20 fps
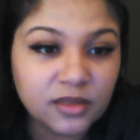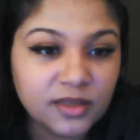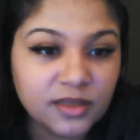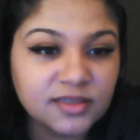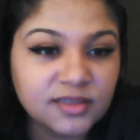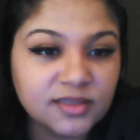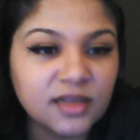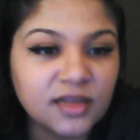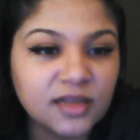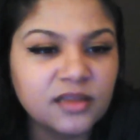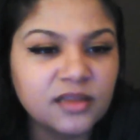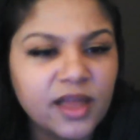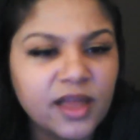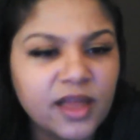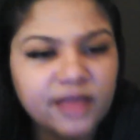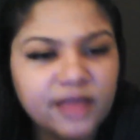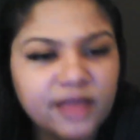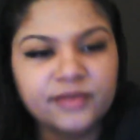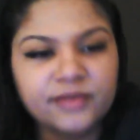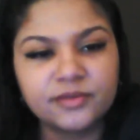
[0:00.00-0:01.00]
It's not
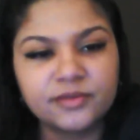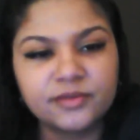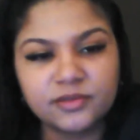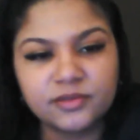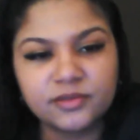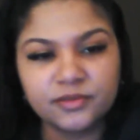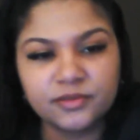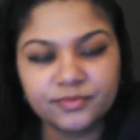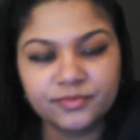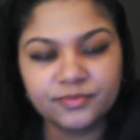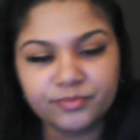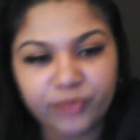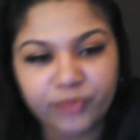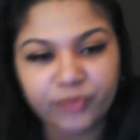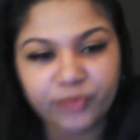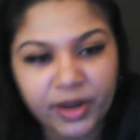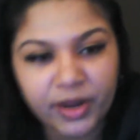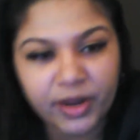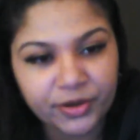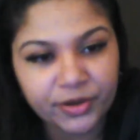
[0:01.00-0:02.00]
like
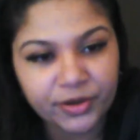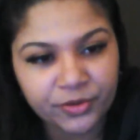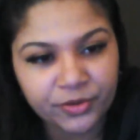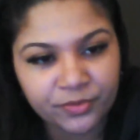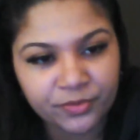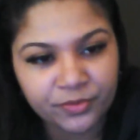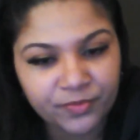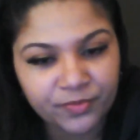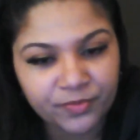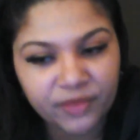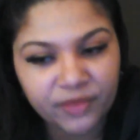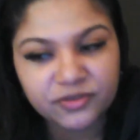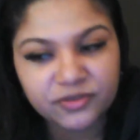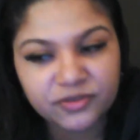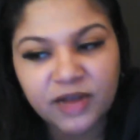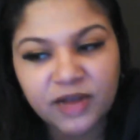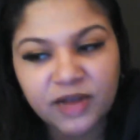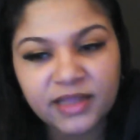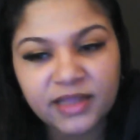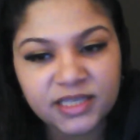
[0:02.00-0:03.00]
brand new. I've
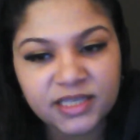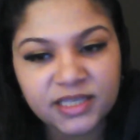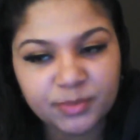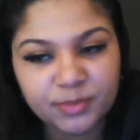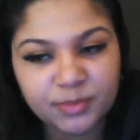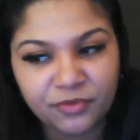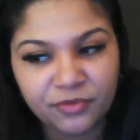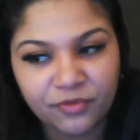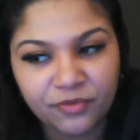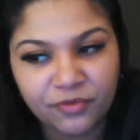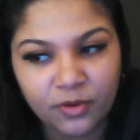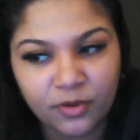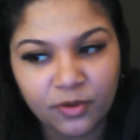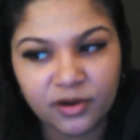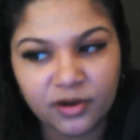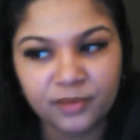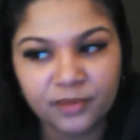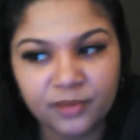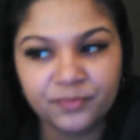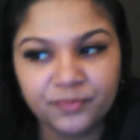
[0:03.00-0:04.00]
tried this
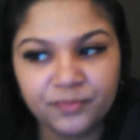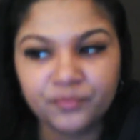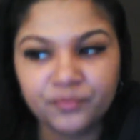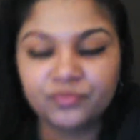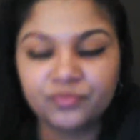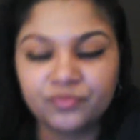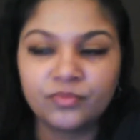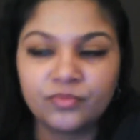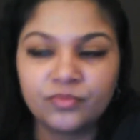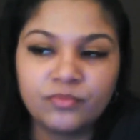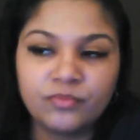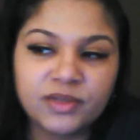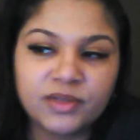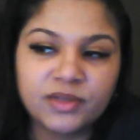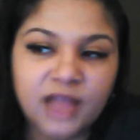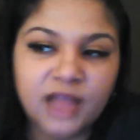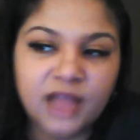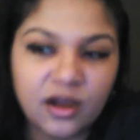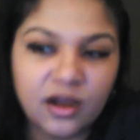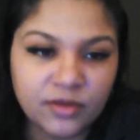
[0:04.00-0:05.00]
before, but
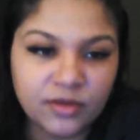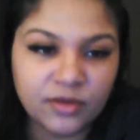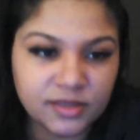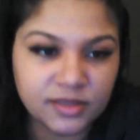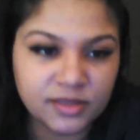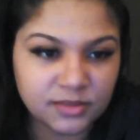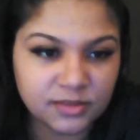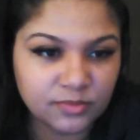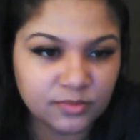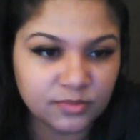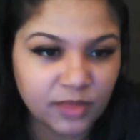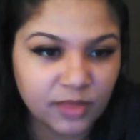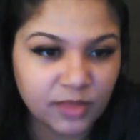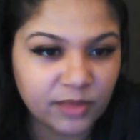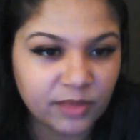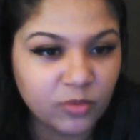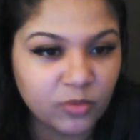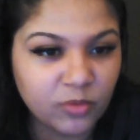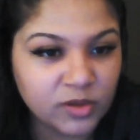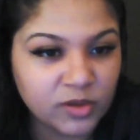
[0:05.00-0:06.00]
now it's
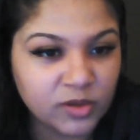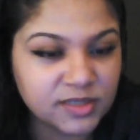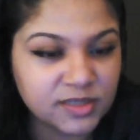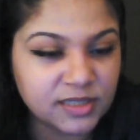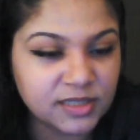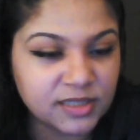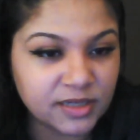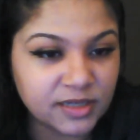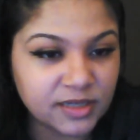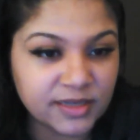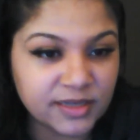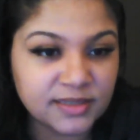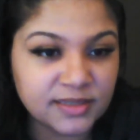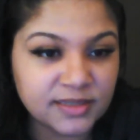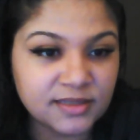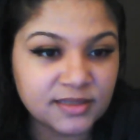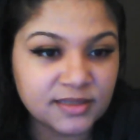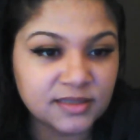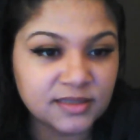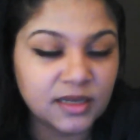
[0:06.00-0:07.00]
like more
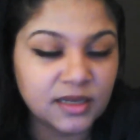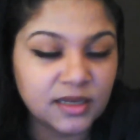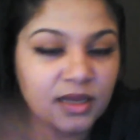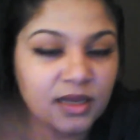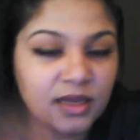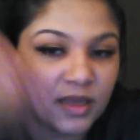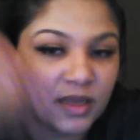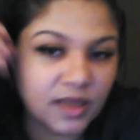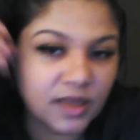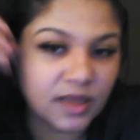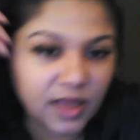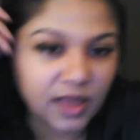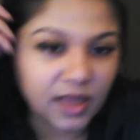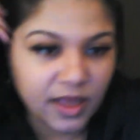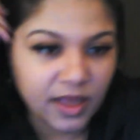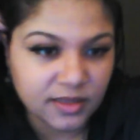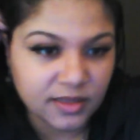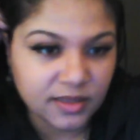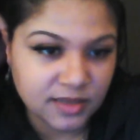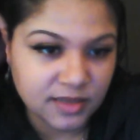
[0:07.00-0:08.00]
serious
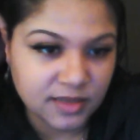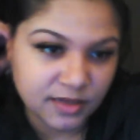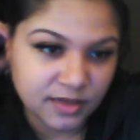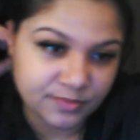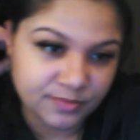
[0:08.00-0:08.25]
and